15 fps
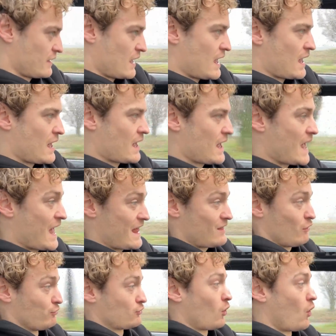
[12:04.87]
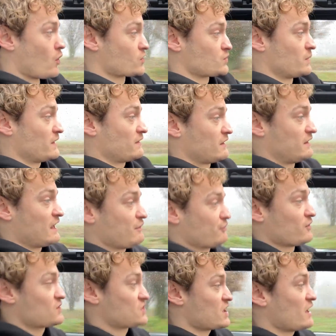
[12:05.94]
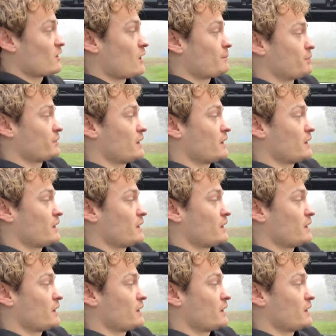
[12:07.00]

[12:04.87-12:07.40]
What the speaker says: And of course with the different setup,